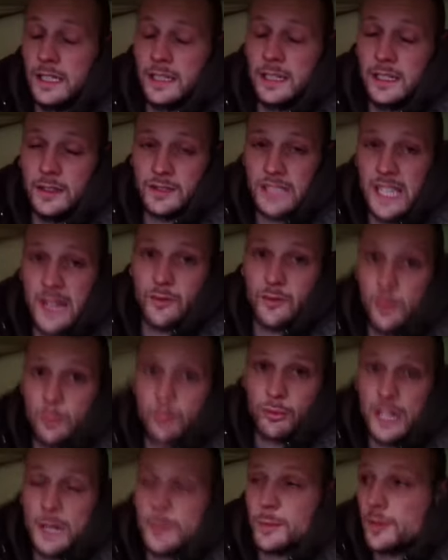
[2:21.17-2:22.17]
It was either a
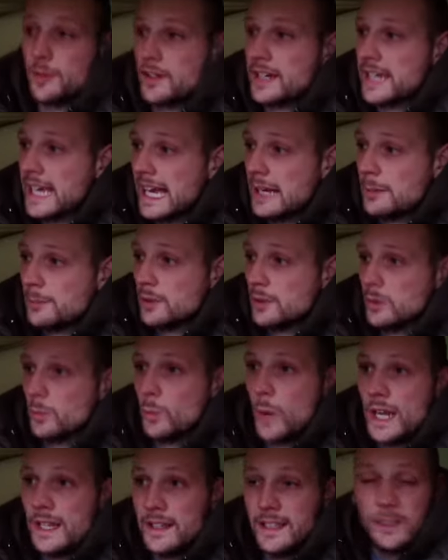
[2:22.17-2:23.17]
bream or a carp, but the
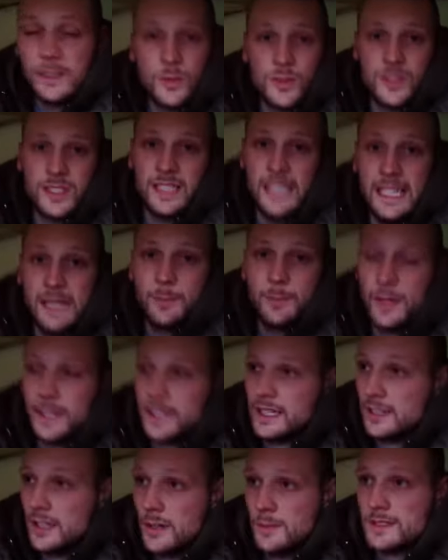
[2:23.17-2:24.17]
way that it was slayer pin,
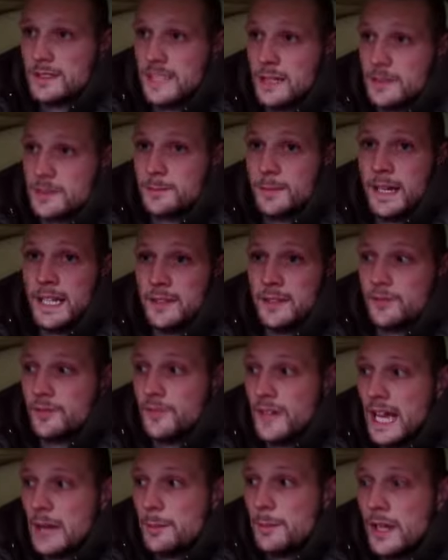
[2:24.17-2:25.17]
I know it sounds mad in
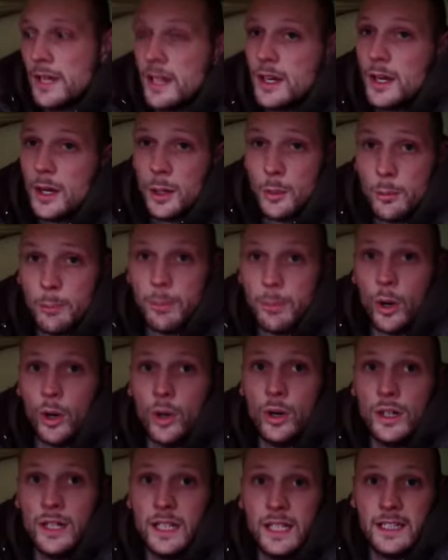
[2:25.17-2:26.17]
Feb,
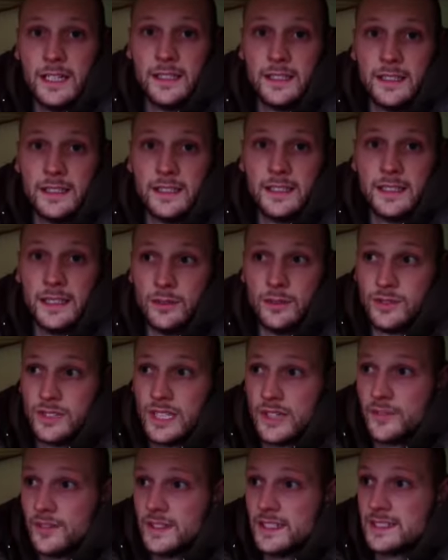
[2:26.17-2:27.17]
but it was
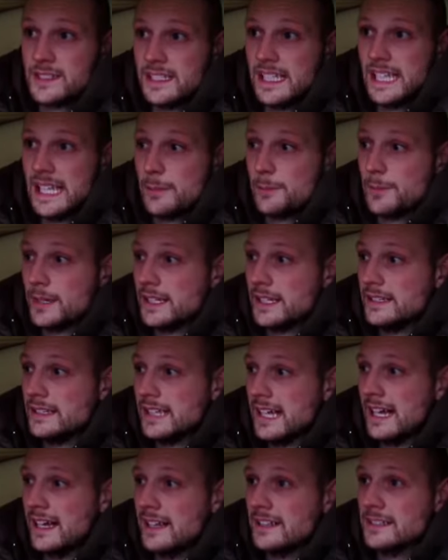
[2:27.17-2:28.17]
definitely slayer pin,
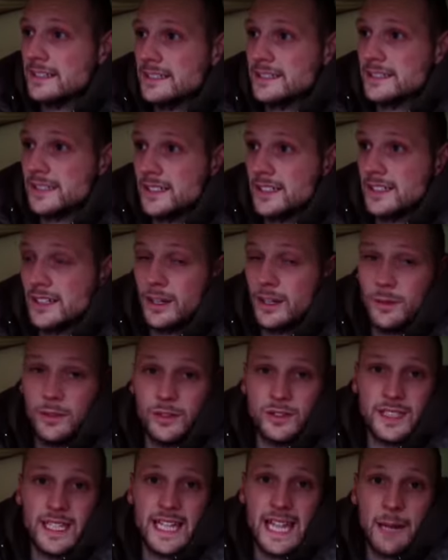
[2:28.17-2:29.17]
and you know, it
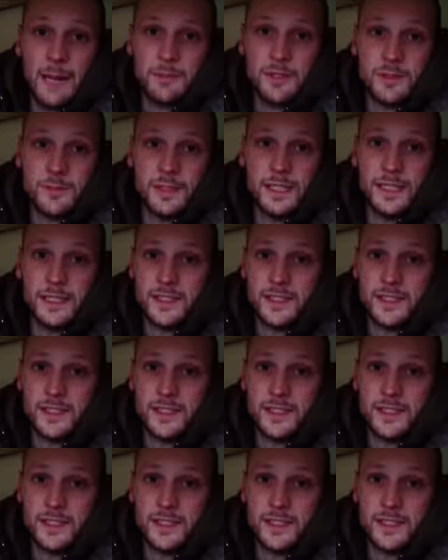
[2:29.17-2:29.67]
looked carp to me.